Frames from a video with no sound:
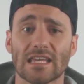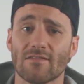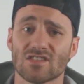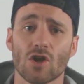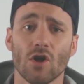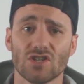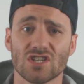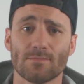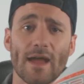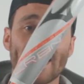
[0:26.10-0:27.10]
Give us a call at
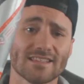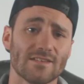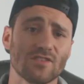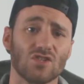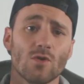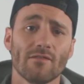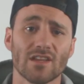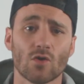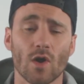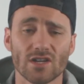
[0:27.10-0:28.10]
Just Bats if you do have
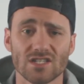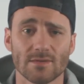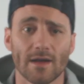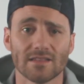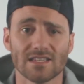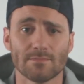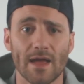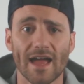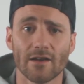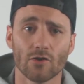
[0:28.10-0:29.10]
any questions about this
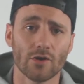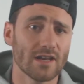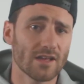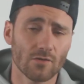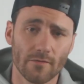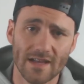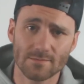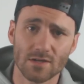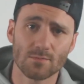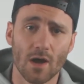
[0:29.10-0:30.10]
bat or any other
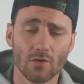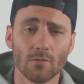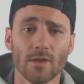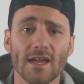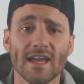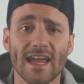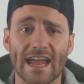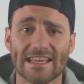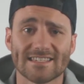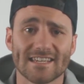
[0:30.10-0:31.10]
fast pitch model.
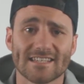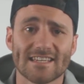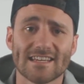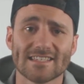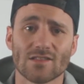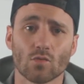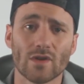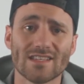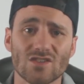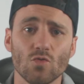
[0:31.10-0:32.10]

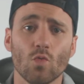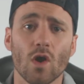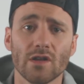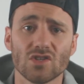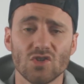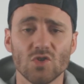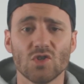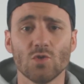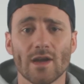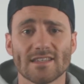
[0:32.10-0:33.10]

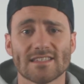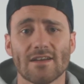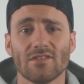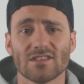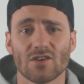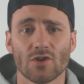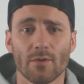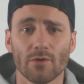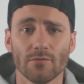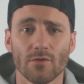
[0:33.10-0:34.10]
866-321-2287 is our
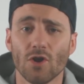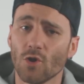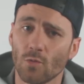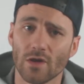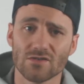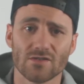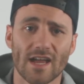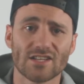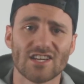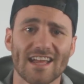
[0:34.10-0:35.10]
number. We also
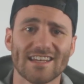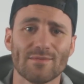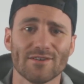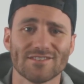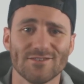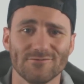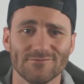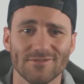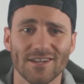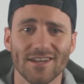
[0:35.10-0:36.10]
got chat and email too.
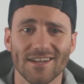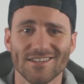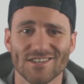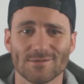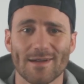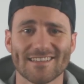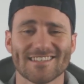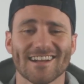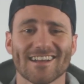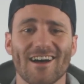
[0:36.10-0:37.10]

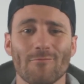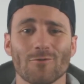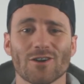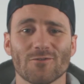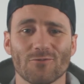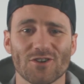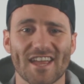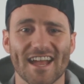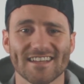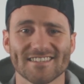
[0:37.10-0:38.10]
JustBats.com. We're here for
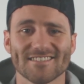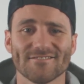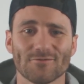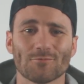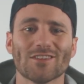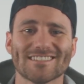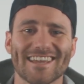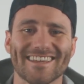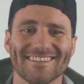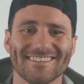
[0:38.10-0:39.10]
you guys from click
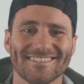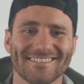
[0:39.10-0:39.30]
to hit.